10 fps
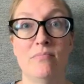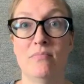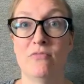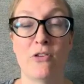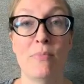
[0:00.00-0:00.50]

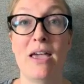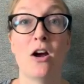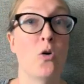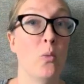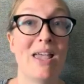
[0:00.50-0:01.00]
from
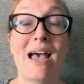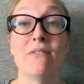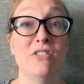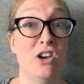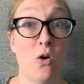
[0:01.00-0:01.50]
there, we
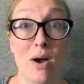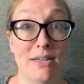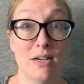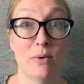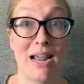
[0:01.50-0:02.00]
have no
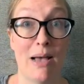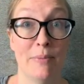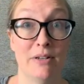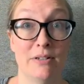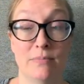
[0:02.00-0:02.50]
idea what
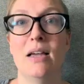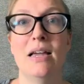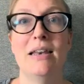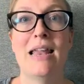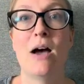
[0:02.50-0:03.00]
happened.
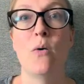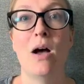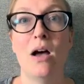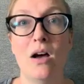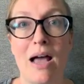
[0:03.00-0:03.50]
Now,
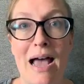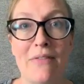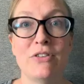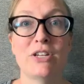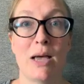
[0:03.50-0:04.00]

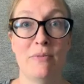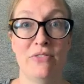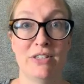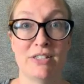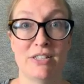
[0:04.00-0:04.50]
at the time of
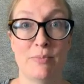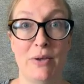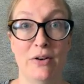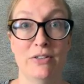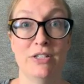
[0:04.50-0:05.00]
this
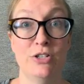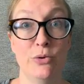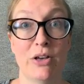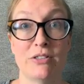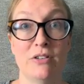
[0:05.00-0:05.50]
disappearance in
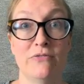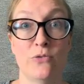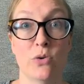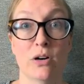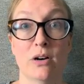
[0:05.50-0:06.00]

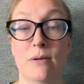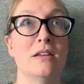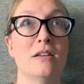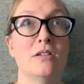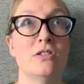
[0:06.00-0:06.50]
2004,
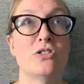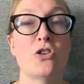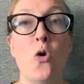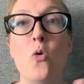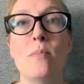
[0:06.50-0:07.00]

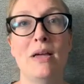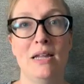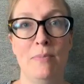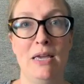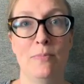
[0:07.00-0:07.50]
so
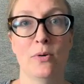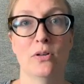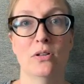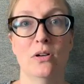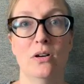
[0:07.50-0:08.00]
many
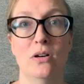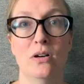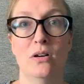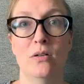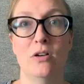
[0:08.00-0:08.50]
people
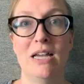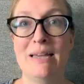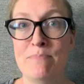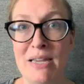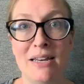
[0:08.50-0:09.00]

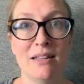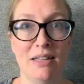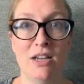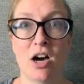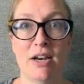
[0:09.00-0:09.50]

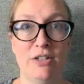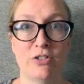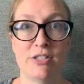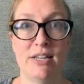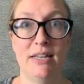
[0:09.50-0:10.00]
immediately got
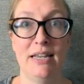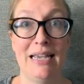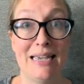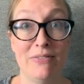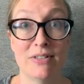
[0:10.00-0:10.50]
interested
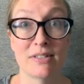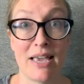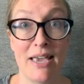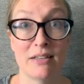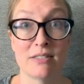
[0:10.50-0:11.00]
in this
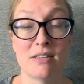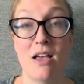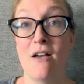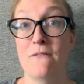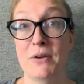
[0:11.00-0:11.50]
case.
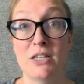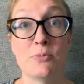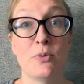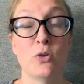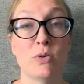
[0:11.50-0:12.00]

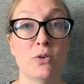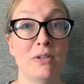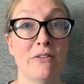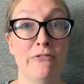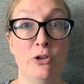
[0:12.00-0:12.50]
Facebook was
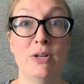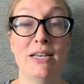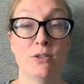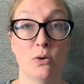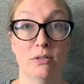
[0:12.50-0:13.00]
only a few
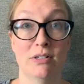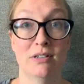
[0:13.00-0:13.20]
days old,